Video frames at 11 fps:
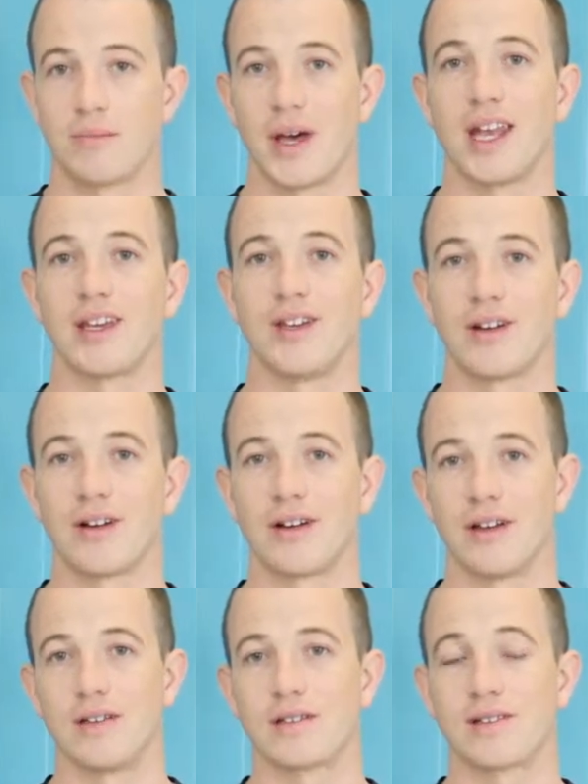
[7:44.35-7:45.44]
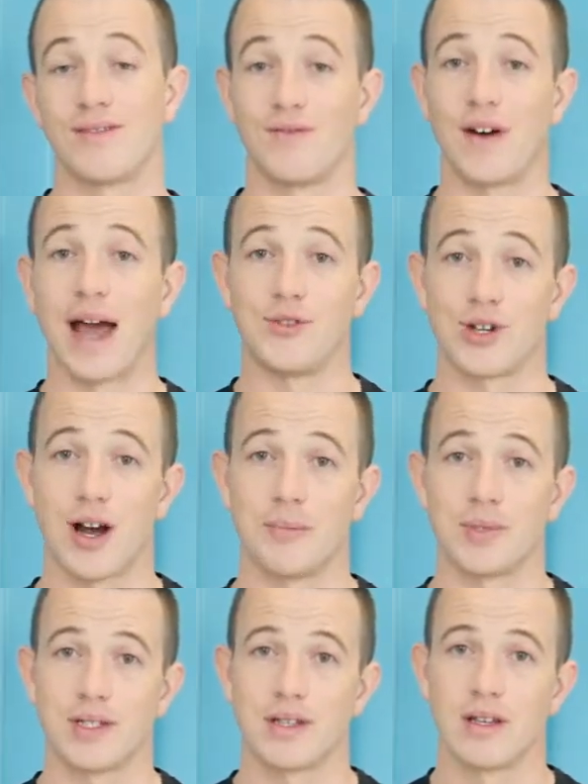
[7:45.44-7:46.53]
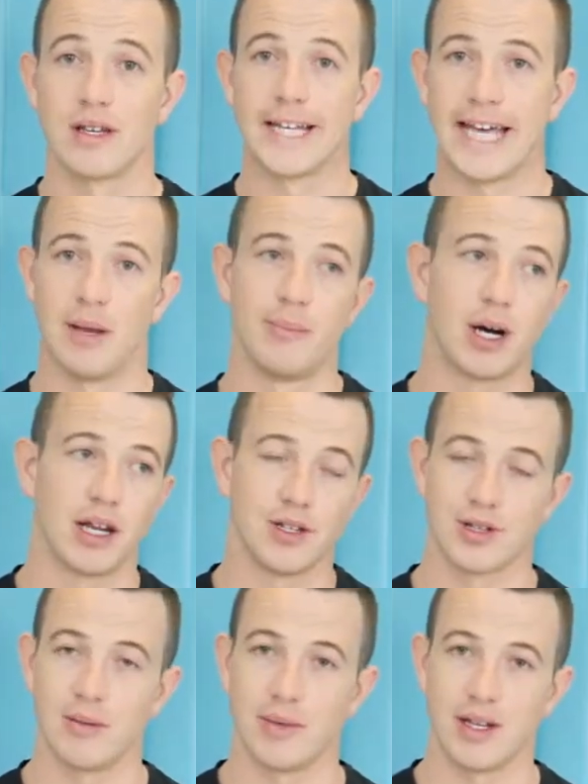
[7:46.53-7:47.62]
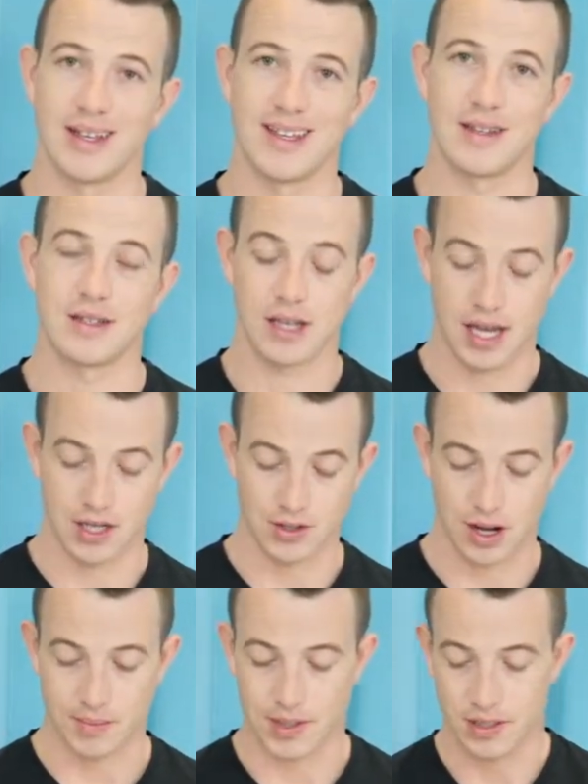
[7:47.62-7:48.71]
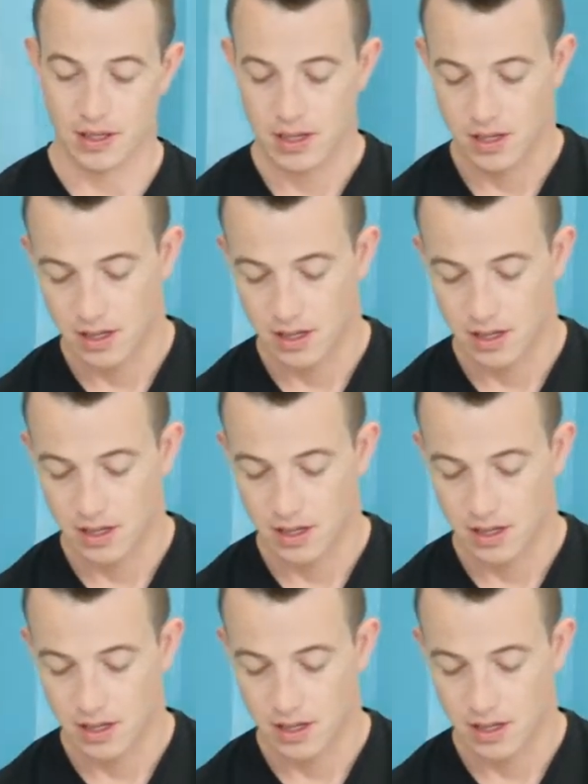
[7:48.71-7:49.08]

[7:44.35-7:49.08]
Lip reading: Pedicure is 5 drops, and body treatment is 8 drops.